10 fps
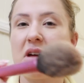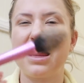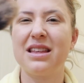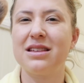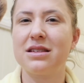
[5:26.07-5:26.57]
I
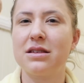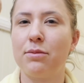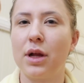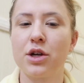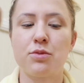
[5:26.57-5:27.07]
think this is a
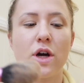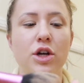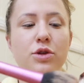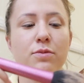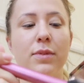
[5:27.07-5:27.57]
blush
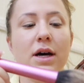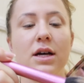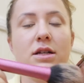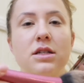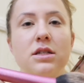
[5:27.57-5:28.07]
brush,
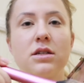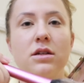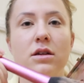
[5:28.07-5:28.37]
but